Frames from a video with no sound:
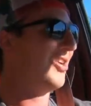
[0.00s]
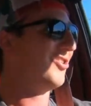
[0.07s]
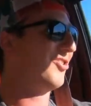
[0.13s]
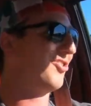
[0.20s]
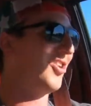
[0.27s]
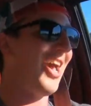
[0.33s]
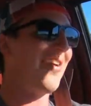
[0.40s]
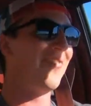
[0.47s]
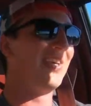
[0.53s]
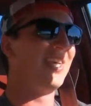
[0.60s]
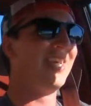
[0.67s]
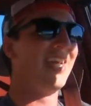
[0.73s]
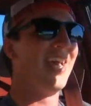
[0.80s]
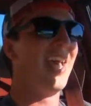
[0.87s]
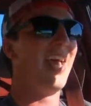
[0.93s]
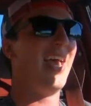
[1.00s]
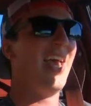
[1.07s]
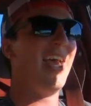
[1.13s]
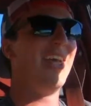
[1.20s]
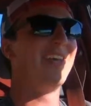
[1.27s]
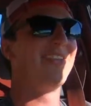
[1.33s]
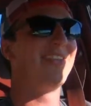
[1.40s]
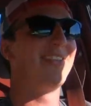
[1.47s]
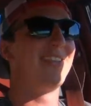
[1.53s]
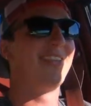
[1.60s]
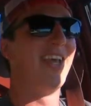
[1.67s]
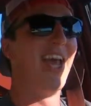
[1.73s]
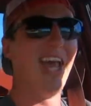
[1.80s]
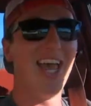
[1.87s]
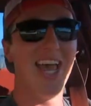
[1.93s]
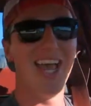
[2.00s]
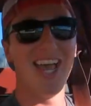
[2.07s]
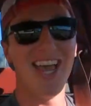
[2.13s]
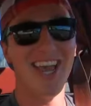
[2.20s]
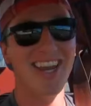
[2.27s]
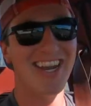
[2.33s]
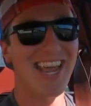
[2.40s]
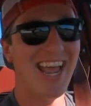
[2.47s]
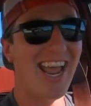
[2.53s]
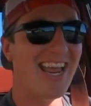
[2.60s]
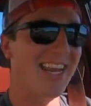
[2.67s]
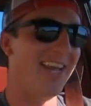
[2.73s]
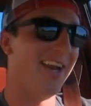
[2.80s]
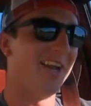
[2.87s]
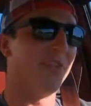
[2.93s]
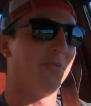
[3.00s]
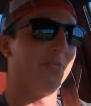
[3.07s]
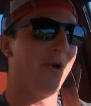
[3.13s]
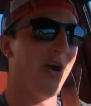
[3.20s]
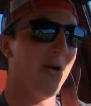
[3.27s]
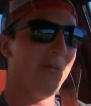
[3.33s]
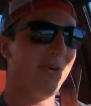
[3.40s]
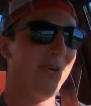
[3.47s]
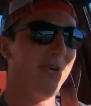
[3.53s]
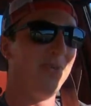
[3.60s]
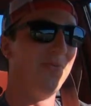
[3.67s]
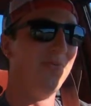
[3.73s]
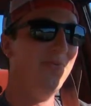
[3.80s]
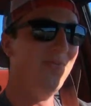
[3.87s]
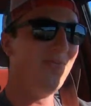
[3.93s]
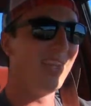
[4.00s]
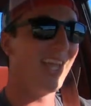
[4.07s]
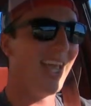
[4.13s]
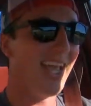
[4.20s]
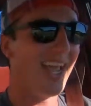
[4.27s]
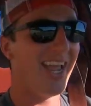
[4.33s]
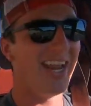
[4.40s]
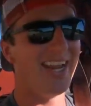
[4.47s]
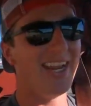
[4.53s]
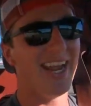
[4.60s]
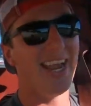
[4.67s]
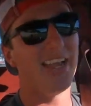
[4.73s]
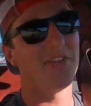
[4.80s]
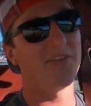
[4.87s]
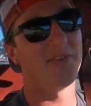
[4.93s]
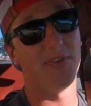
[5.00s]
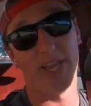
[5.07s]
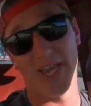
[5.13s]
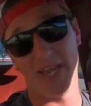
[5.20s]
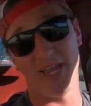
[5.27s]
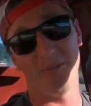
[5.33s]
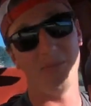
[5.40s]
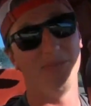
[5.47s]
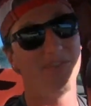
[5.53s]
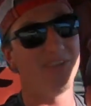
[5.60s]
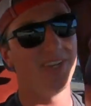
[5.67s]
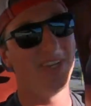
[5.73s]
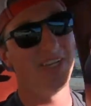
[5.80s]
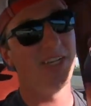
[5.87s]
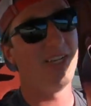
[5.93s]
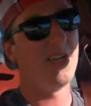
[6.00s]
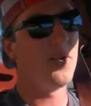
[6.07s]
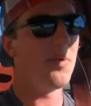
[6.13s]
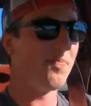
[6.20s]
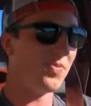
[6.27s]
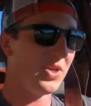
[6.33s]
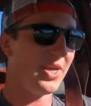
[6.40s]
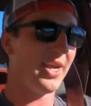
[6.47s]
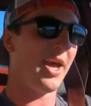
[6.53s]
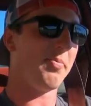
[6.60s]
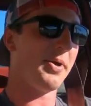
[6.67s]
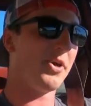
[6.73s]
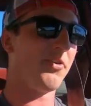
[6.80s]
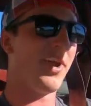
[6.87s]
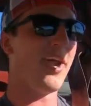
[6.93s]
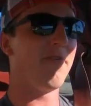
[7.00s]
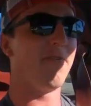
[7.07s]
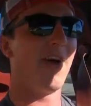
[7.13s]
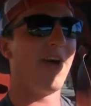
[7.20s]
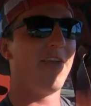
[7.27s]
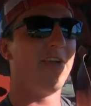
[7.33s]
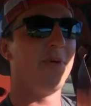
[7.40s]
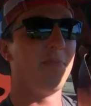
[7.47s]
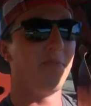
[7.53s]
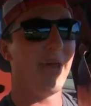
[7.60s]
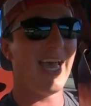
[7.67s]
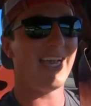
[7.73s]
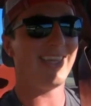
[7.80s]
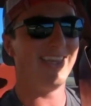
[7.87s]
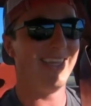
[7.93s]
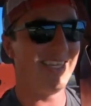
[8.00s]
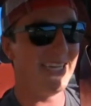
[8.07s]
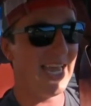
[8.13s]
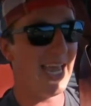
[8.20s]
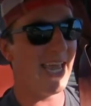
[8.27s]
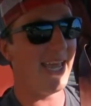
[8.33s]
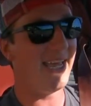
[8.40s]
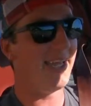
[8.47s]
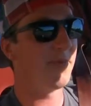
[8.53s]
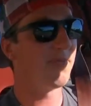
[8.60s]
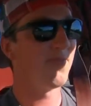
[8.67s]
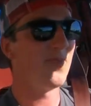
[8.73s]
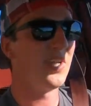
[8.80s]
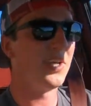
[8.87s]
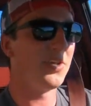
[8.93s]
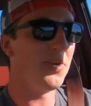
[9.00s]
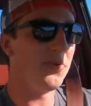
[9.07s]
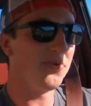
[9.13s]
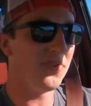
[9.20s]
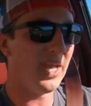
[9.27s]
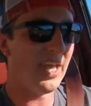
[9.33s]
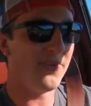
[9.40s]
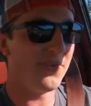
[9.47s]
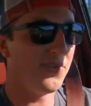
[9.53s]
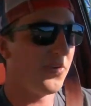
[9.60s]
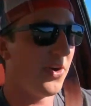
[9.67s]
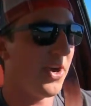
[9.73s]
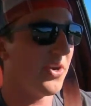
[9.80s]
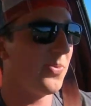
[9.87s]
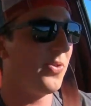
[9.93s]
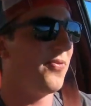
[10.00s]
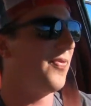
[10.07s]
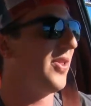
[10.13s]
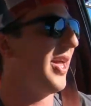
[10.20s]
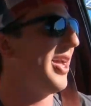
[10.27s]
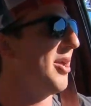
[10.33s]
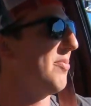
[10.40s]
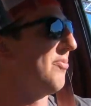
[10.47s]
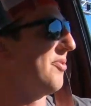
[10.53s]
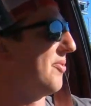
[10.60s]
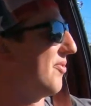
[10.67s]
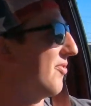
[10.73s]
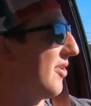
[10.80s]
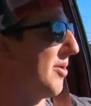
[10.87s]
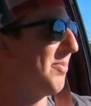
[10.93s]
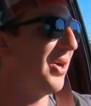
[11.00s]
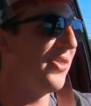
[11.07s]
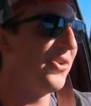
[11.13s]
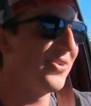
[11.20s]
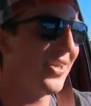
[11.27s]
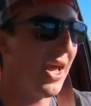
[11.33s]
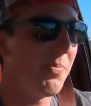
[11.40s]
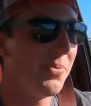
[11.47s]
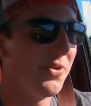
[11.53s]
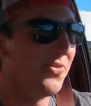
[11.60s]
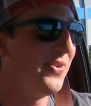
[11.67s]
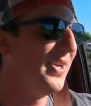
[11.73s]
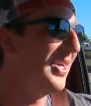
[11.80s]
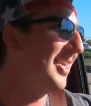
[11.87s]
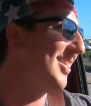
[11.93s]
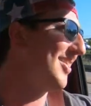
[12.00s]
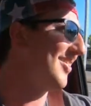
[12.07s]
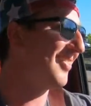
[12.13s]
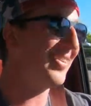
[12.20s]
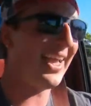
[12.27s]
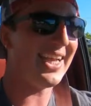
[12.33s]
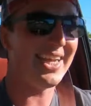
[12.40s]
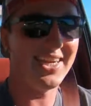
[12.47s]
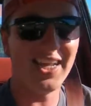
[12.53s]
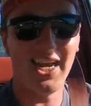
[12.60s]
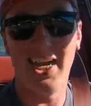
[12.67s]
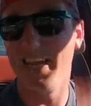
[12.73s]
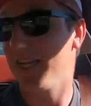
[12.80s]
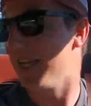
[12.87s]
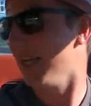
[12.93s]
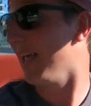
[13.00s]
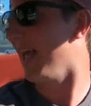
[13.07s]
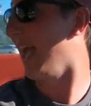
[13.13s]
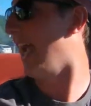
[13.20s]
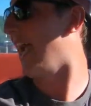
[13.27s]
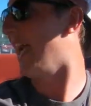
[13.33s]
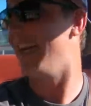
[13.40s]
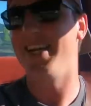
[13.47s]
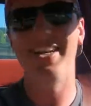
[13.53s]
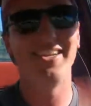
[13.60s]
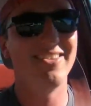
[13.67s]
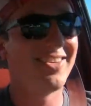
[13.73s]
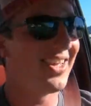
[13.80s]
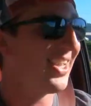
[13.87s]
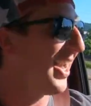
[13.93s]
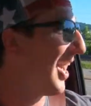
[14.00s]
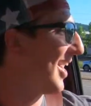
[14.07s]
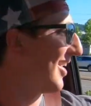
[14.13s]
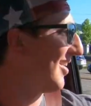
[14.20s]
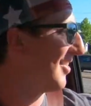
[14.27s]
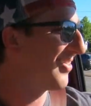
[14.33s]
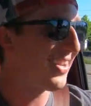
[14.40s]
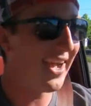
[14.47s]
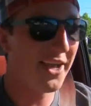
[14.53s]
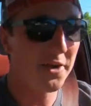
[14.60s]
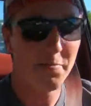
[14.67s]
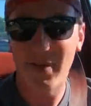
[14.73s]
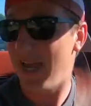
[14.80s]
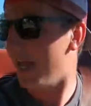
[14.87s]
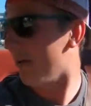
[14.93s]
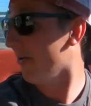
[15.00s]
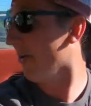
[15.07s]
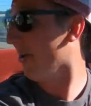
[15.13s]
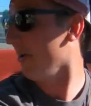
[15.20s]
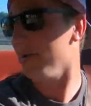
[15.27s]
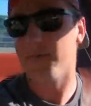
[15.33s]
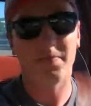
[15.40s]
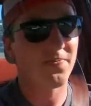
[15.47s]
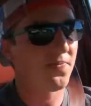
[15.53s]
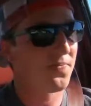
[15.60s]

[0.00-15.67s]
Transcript: Chevy S10, and it is purple, and it has flames. Now, my grandfather back in the day used to have a truck with flames and some other type of psychedelic 80s and 90s kind of pattern on it